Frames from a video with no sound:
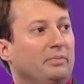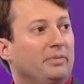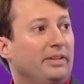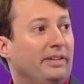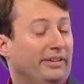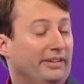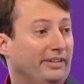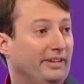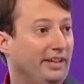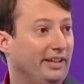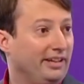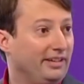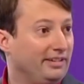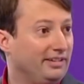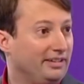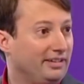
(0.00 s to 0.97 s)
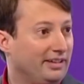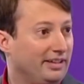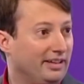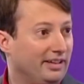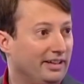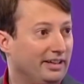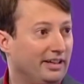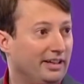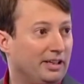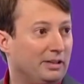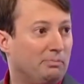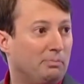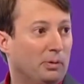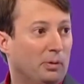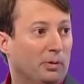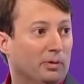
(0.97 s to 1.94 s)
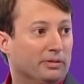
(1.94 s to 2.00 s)
This is Ian. I
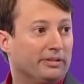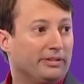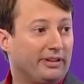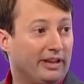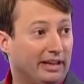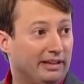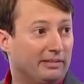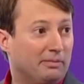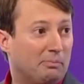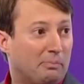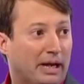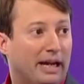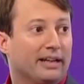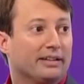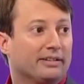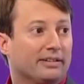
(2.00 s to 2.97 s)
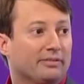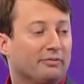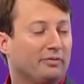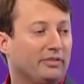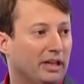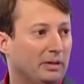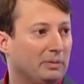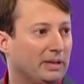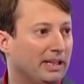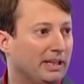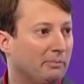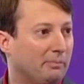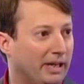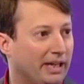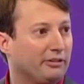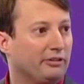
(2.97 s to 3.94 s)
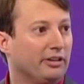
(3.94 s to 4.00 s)
bought 10 packs of AA
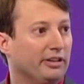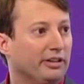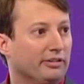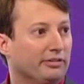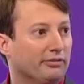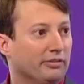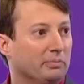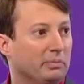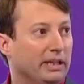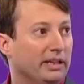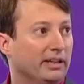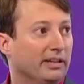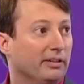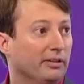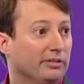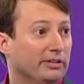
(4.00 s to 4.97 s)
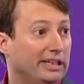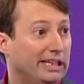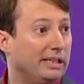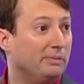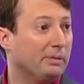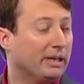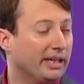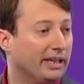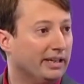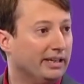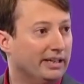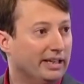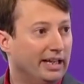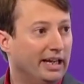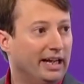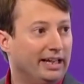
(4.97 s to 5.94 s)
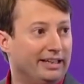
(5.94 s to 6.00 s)
batteries from Ian on eBay,
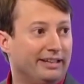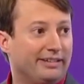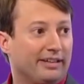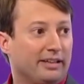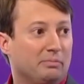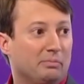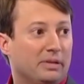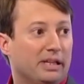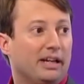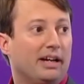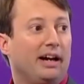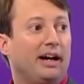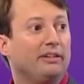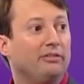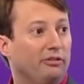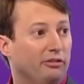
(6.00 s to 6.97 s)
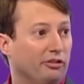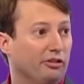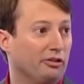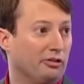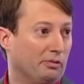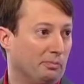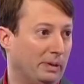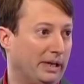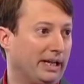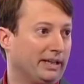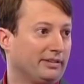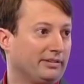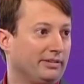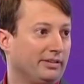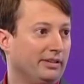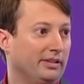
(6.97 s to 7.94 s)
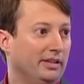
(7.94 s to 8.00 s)
and he sent me 100
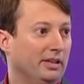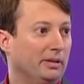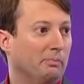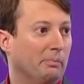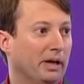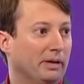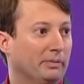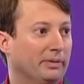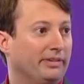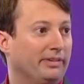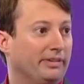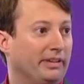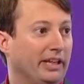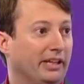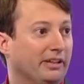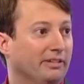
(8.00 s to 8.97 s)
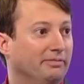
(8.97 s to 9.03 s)
packs by mistake.